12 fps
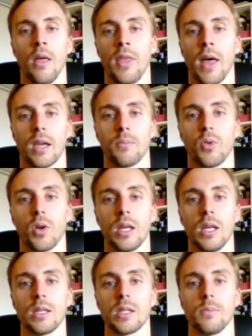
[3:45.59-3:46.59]
That can pretty
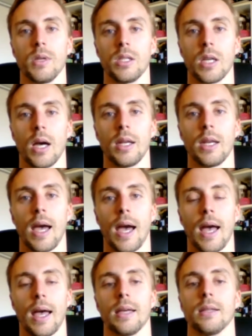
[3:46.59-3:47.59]
easily be done
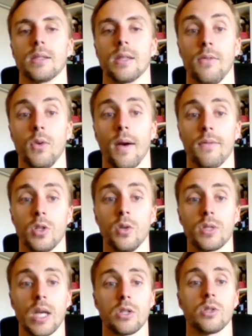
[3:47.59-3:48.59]
as if you have 2
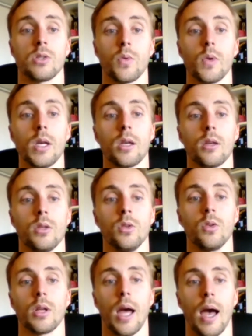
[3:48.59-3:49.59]
sessions a week, you
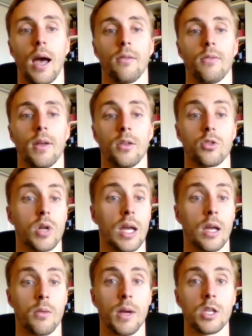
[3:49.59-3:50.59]
could have, and you're trying to
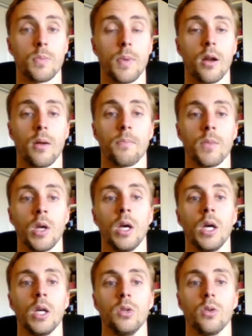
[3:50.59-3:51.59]
get your bench better,
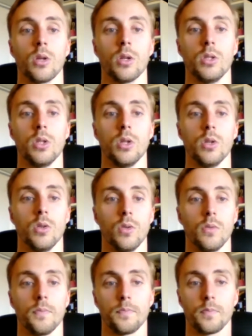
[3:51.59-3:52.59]
you could
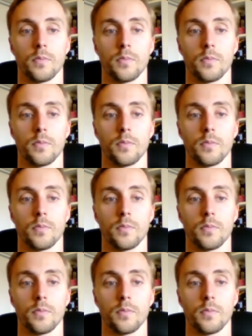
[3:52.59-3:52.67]
do